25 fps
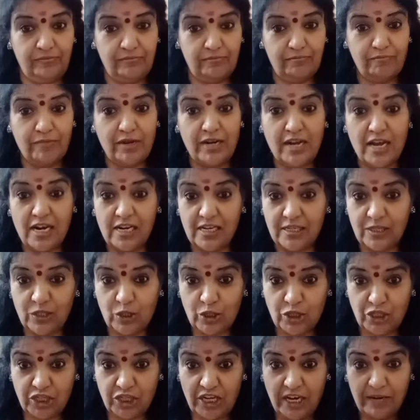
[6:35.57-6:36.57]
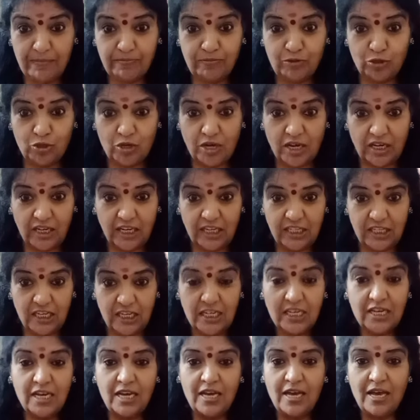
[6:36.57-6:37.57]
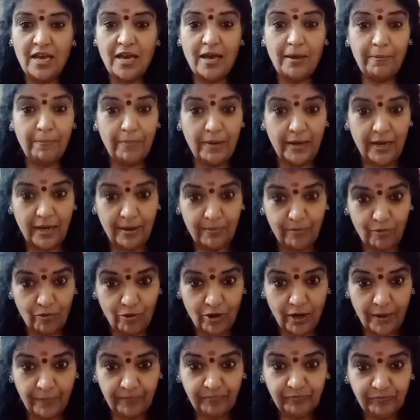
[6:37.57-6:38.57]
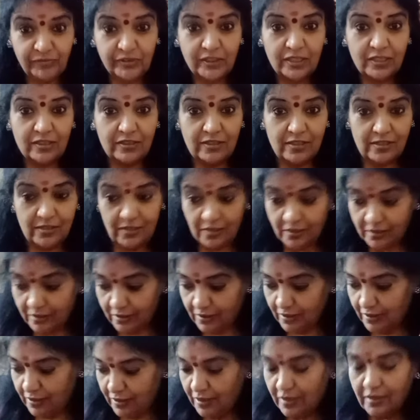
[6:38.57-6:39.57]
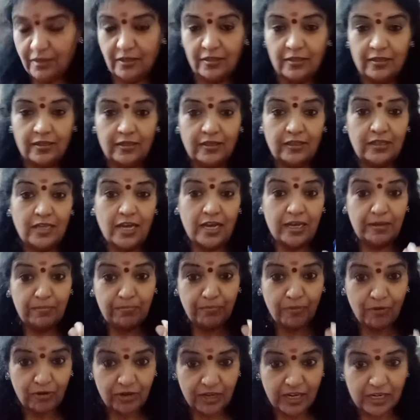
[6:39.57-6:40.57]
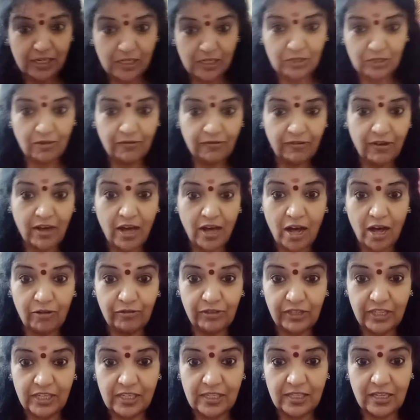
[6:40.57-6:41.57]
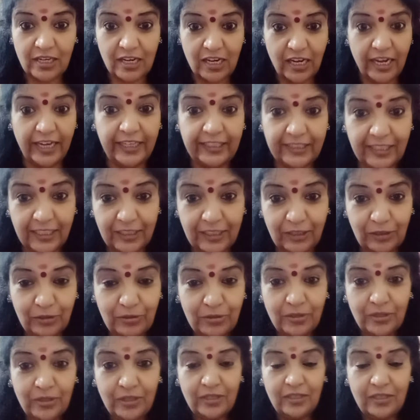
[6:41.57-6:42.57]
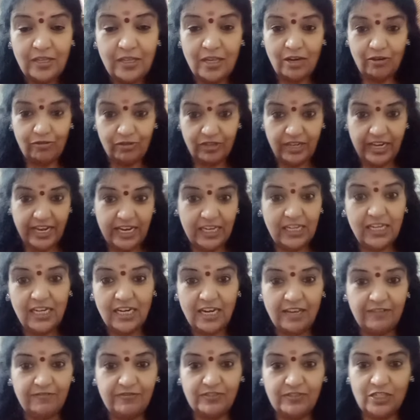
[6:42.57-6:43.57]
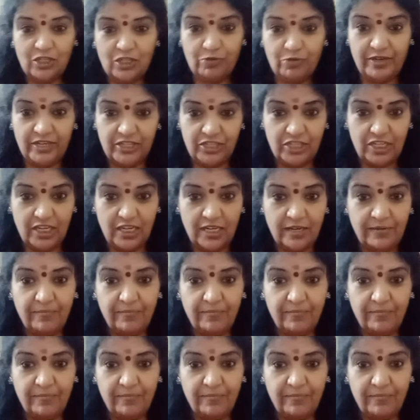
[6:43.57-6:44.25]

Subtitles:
Banana's shapes you are getting a parabola. This is the importance of how it is related to our daily life situation.